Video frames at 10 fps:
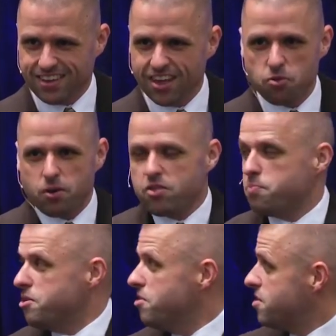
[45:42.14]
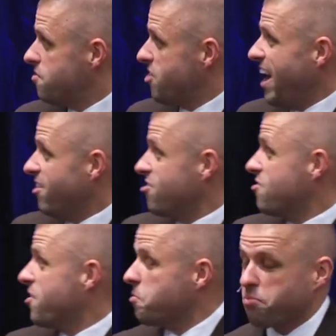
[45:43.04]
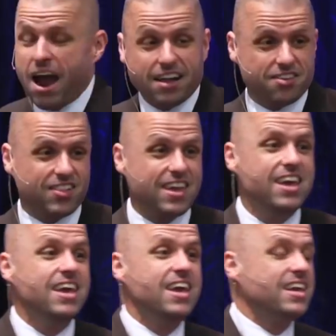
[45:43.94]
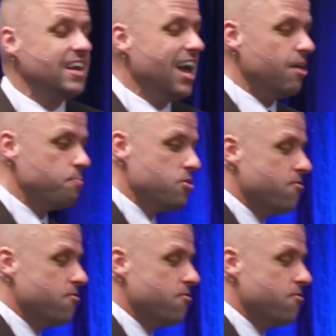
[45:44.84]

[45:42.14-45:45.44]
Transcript: This is one of the beauties of silence. Just very practically, it can help you